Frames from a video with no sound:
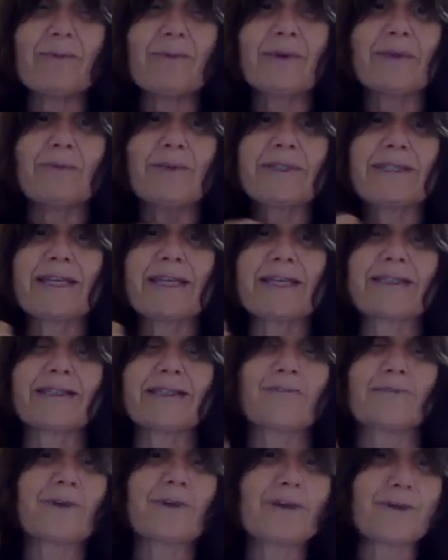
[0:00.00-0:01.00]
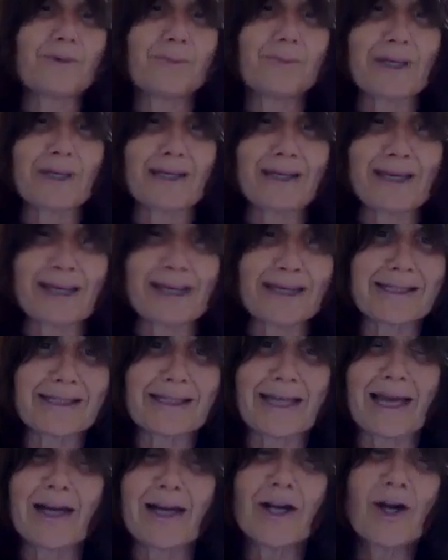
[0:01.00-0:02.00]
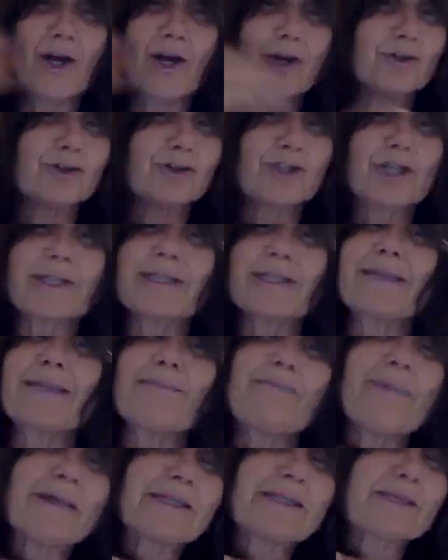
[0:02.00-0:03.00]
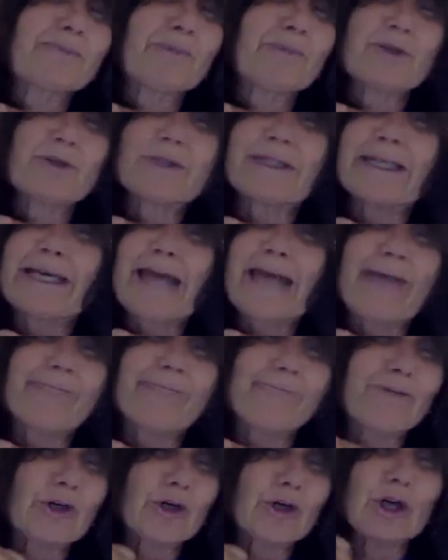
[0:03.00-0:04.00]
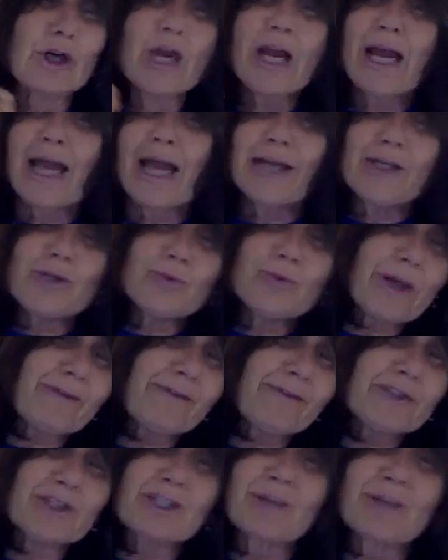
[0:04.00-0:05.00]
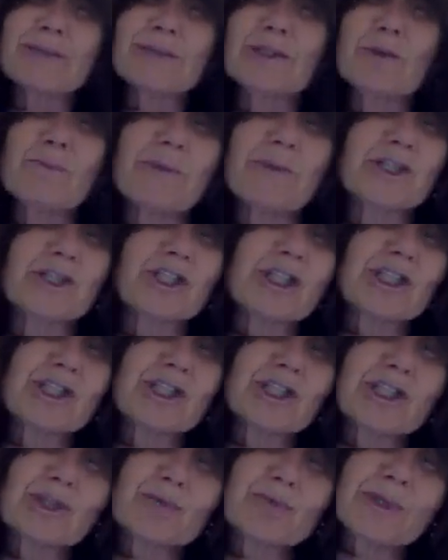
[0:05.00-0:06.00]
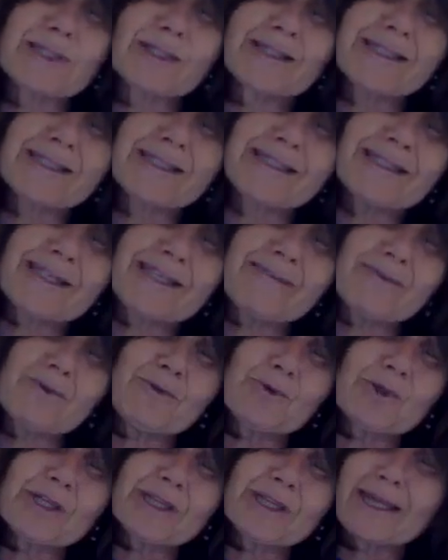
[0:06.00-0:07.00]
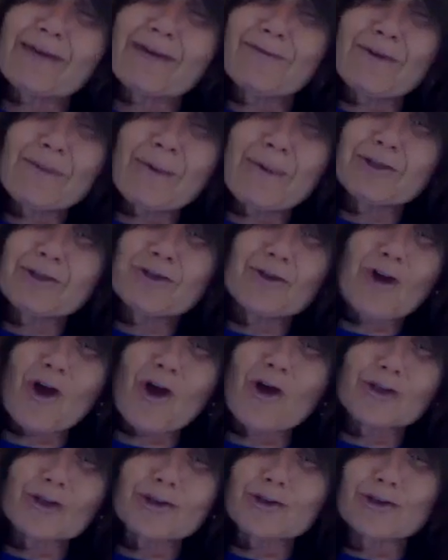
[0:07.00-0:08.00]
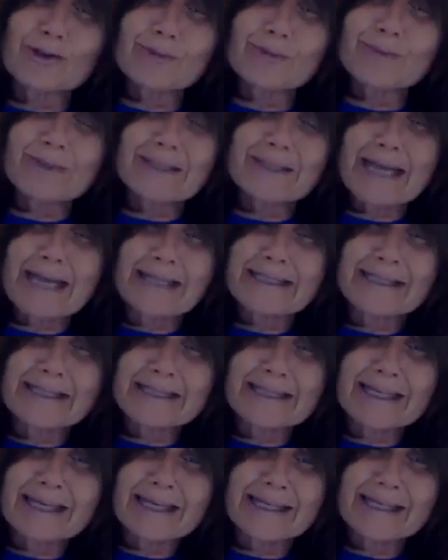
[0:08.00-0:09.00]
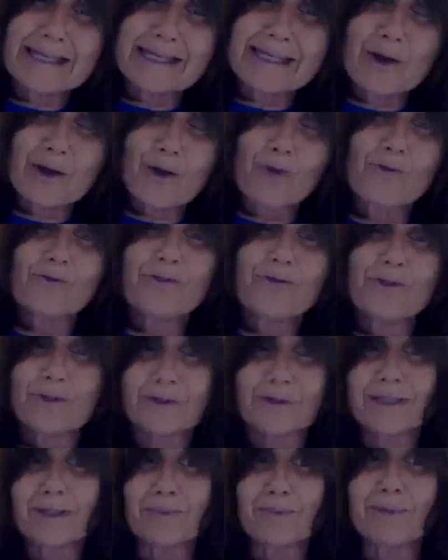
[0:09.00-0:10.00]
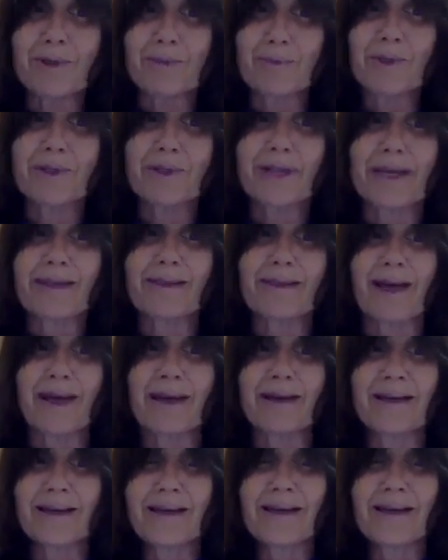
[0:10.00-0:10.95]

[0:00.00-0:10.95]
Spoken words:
We say suffering can be connected that you're just the best person ever and you love Hashem so much and he just wants to see if you could love him under all circumstances like Eeyore. There's some people like that.